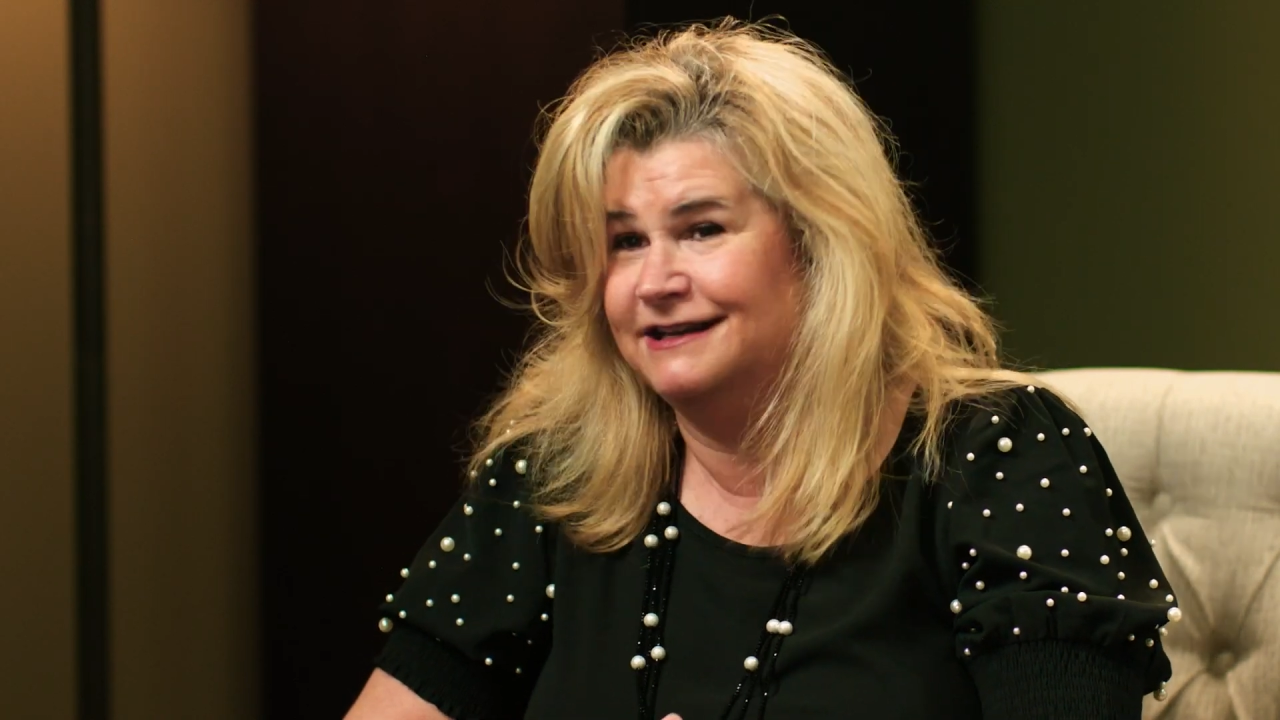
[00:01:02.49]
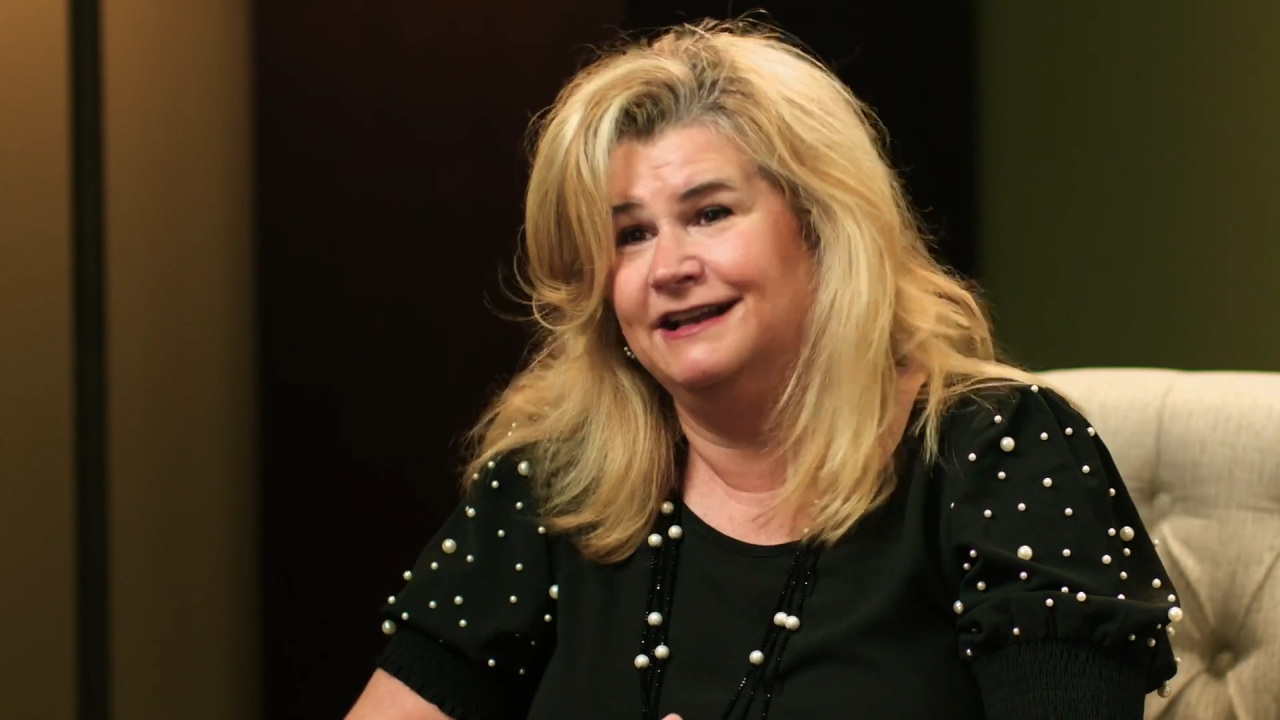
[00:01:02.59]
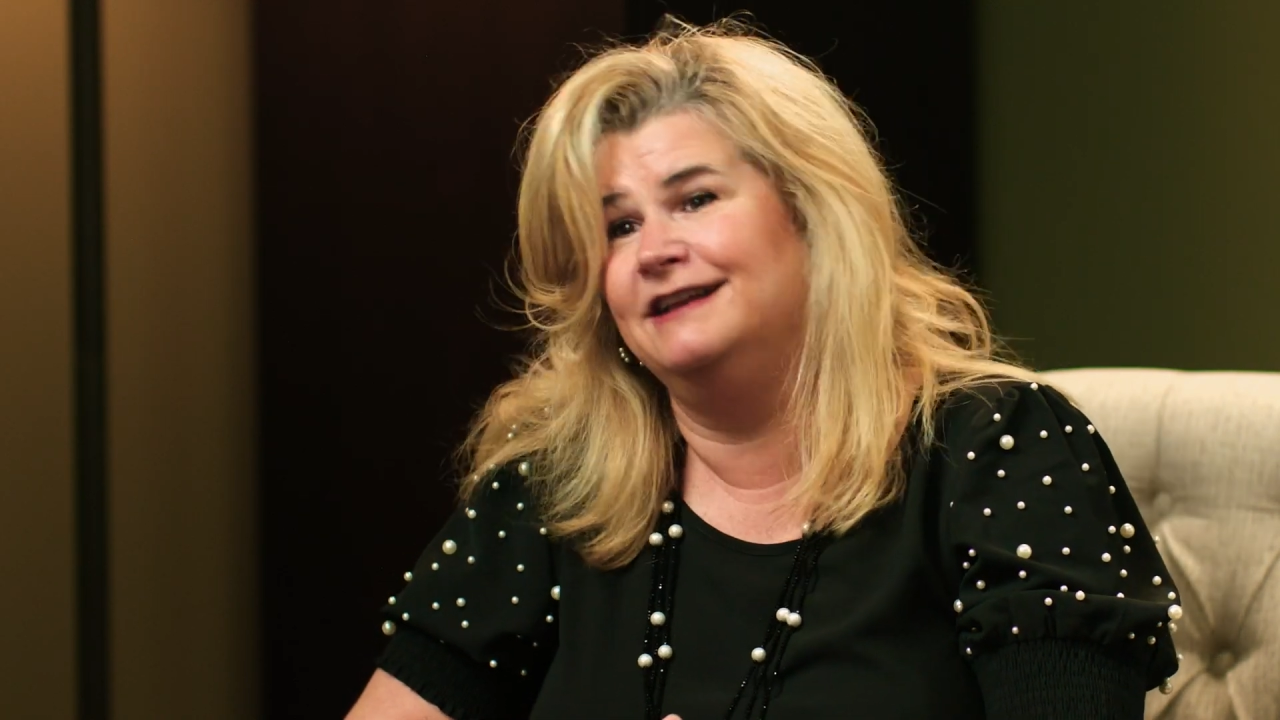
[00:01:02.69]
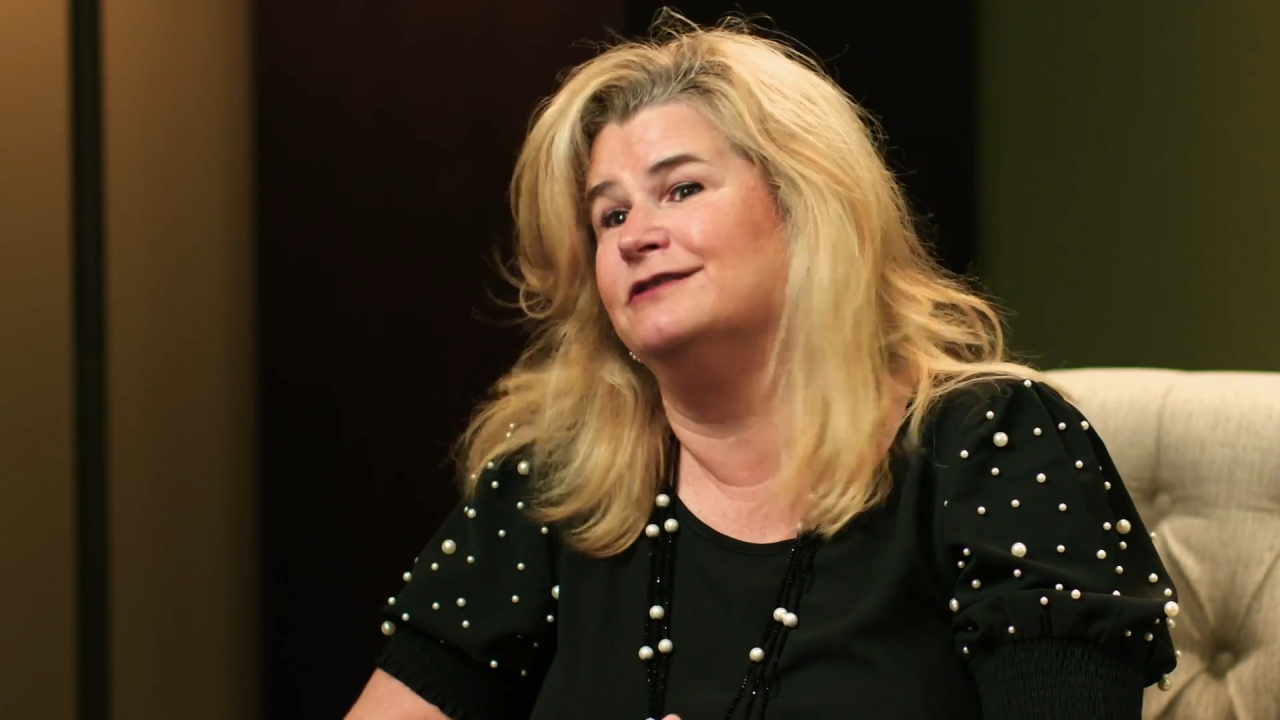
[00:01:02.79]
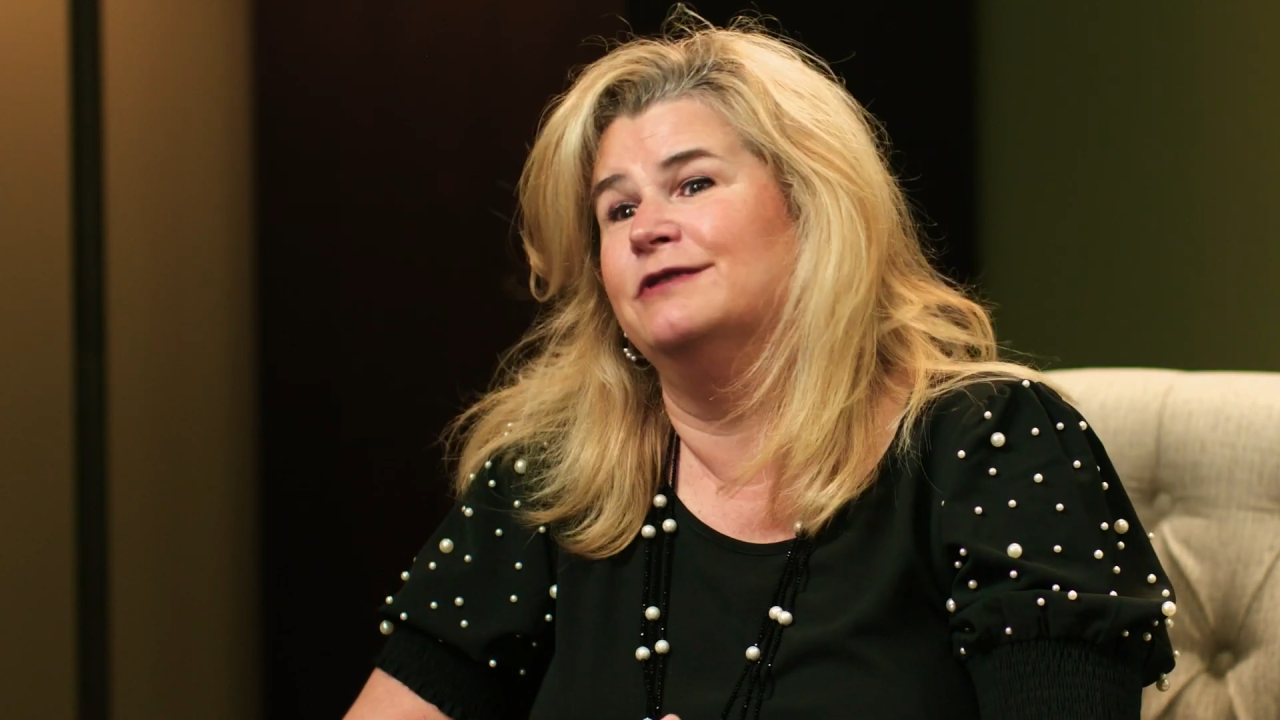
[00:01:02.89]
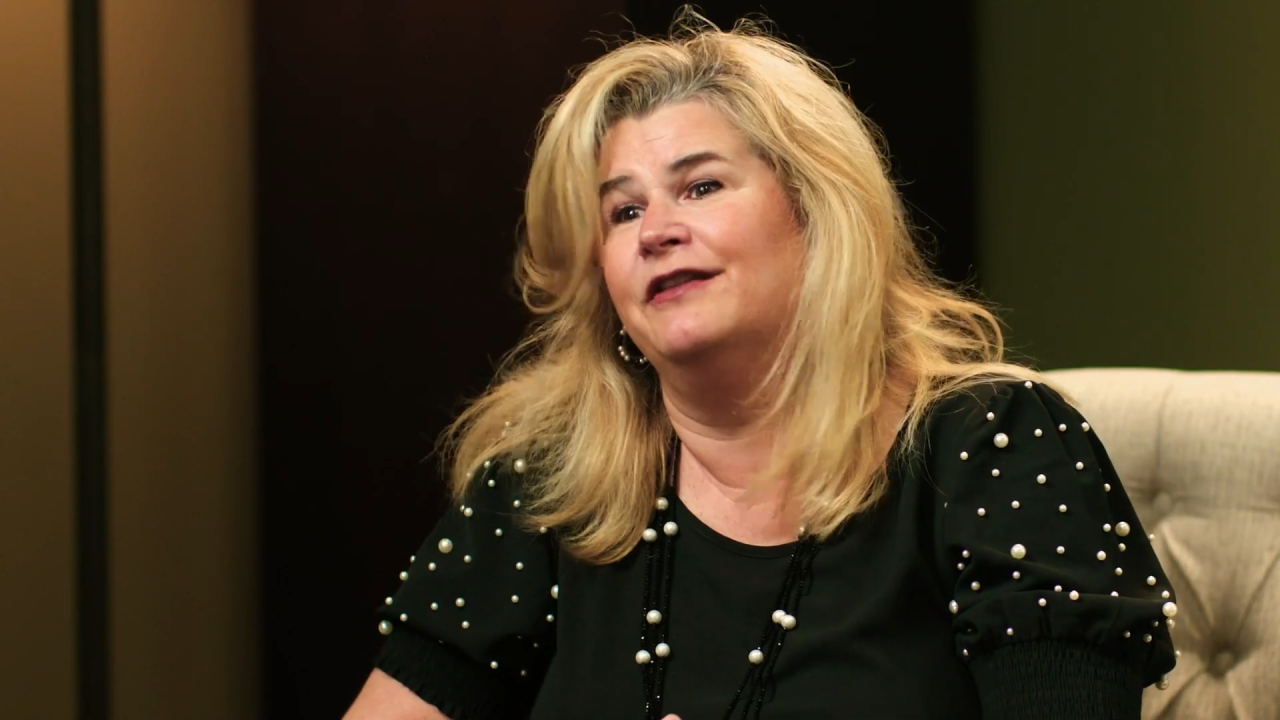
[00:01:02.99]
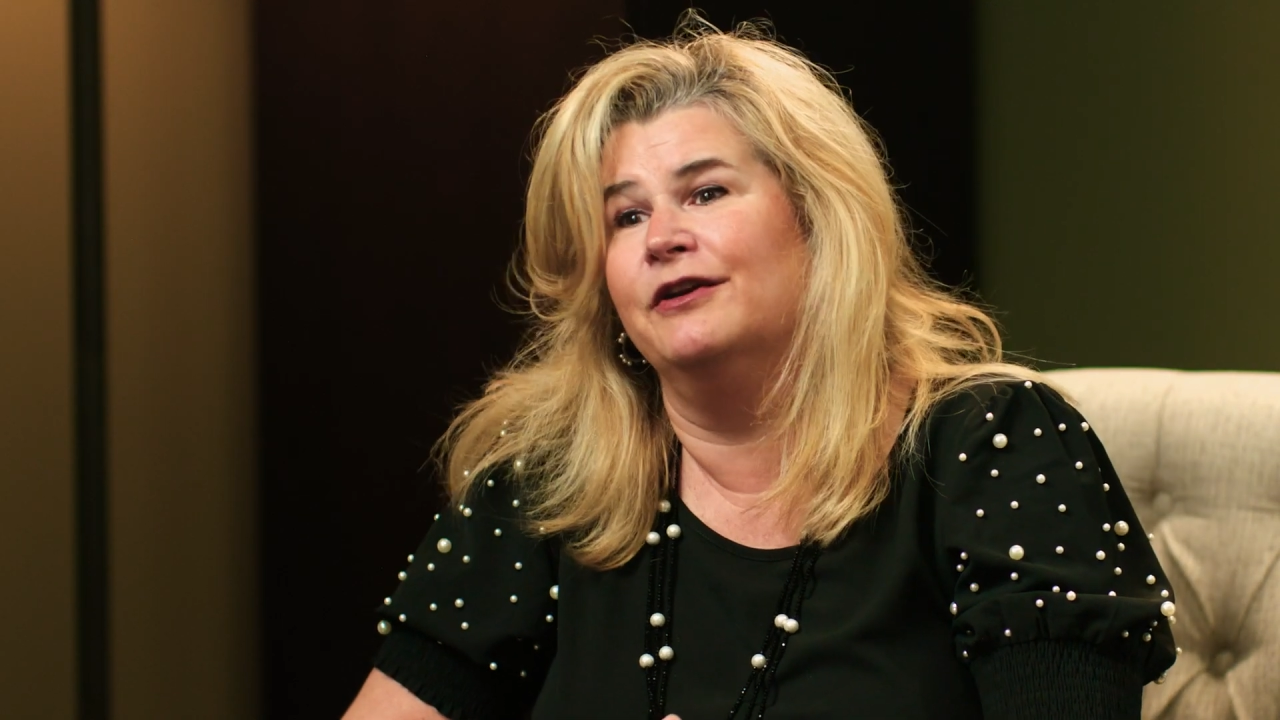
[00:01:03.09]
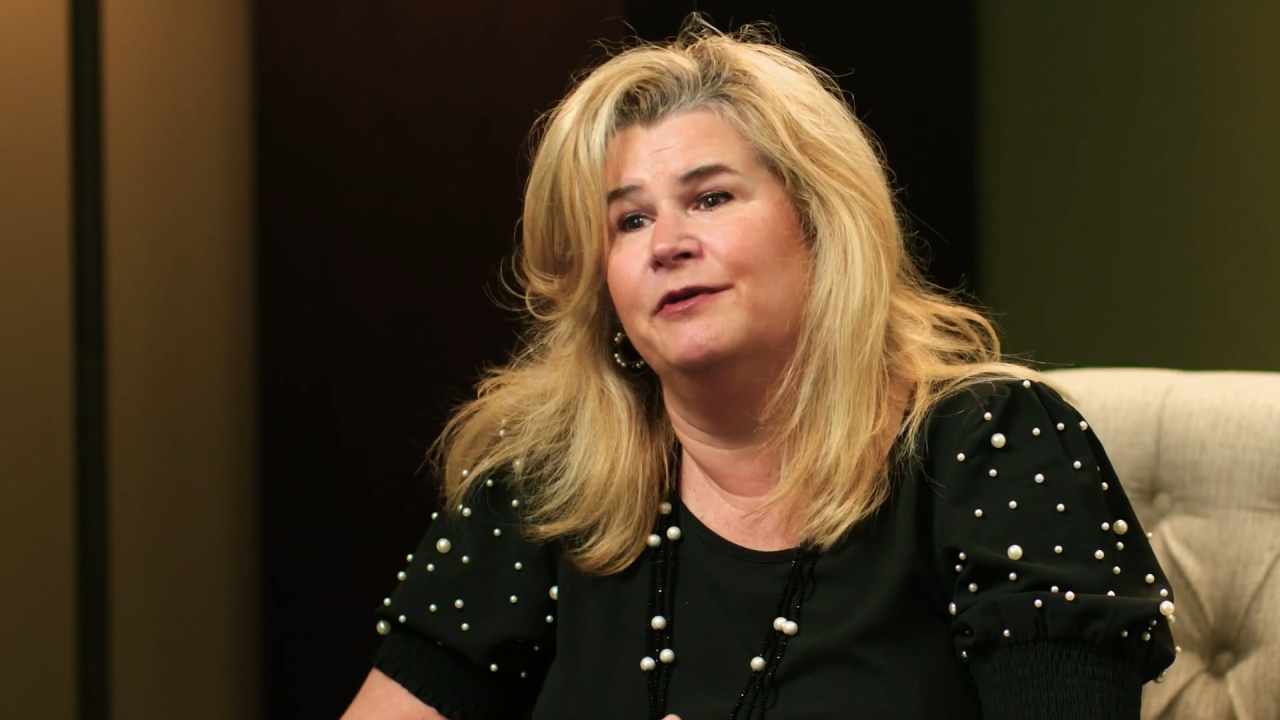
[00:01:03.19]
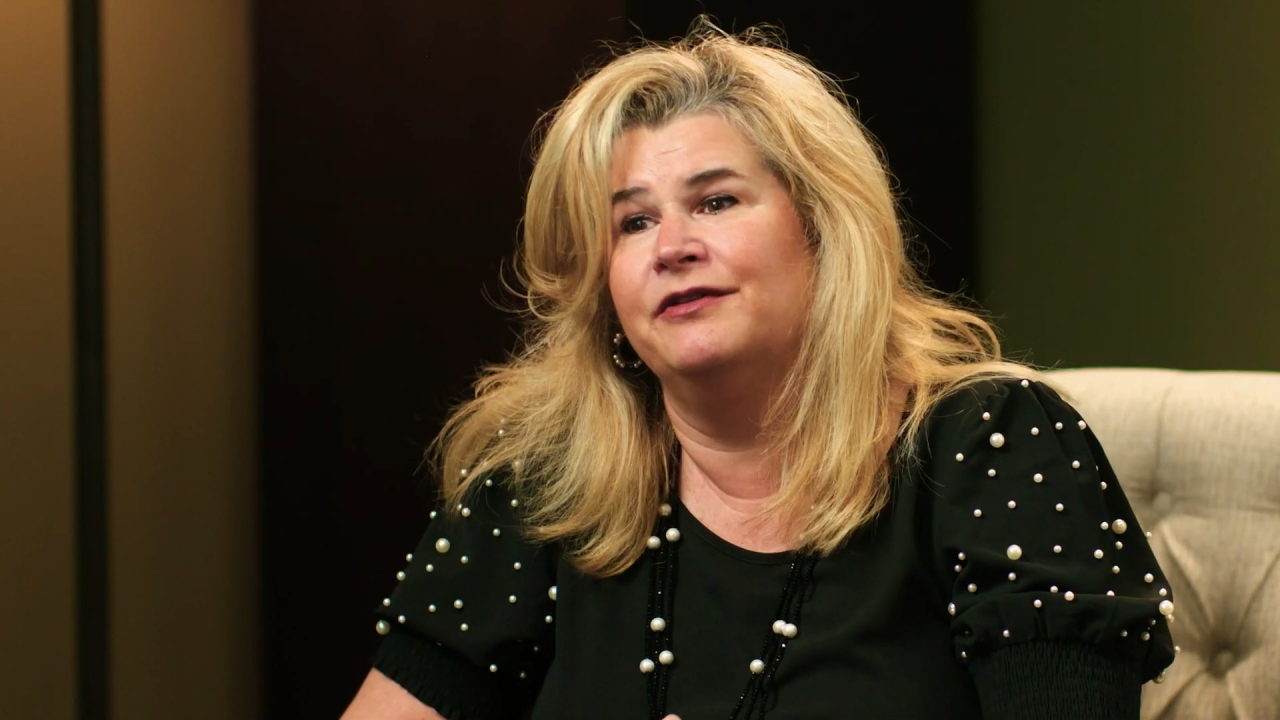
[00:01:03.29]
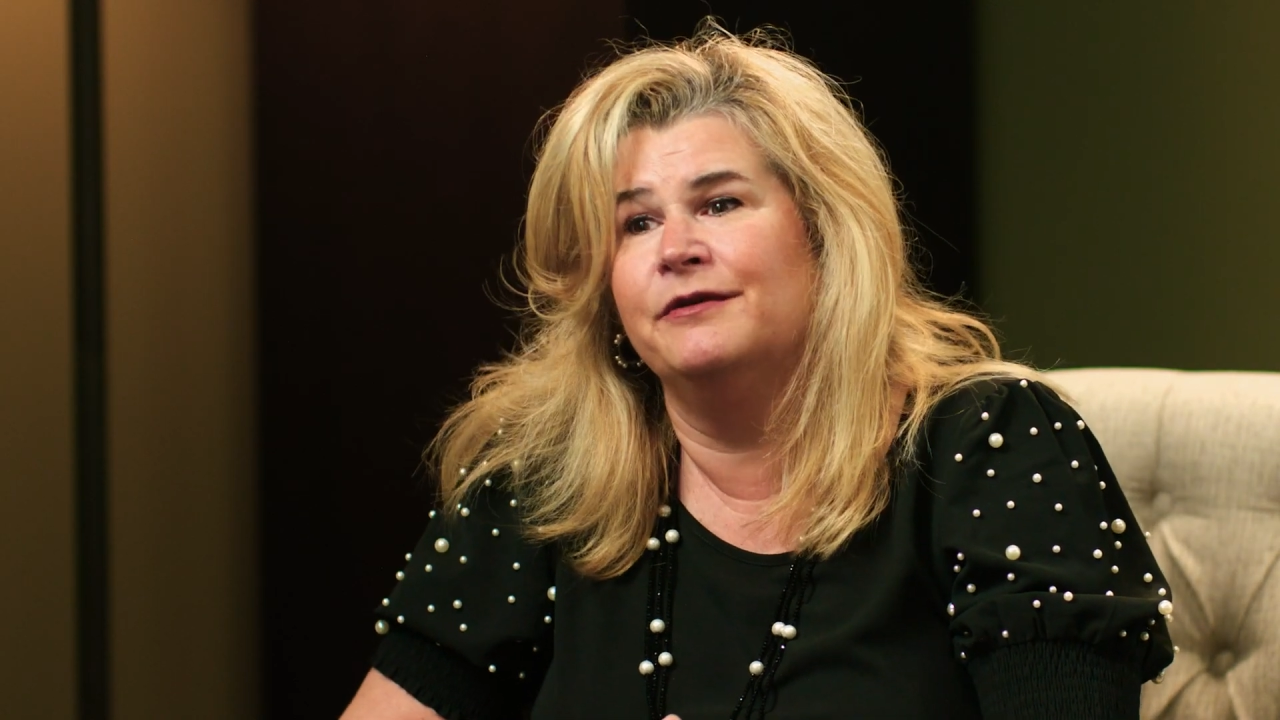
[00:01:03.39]
and he is right
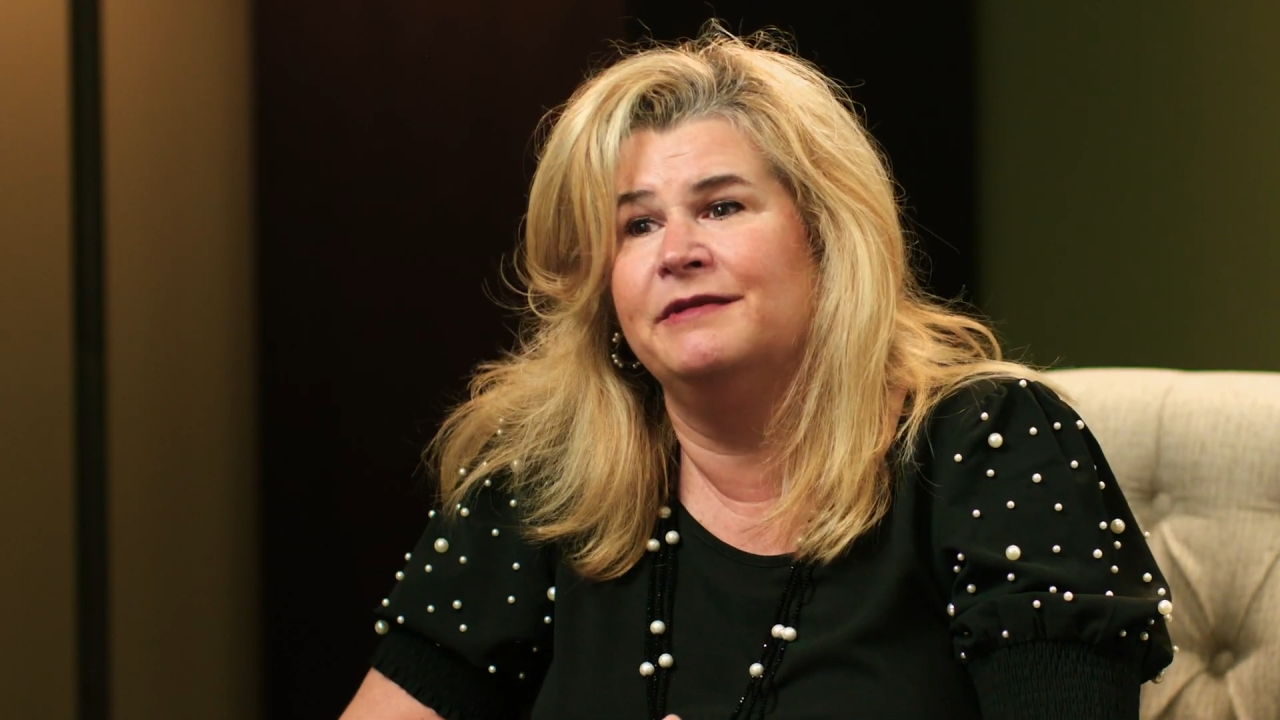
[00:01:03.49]
there with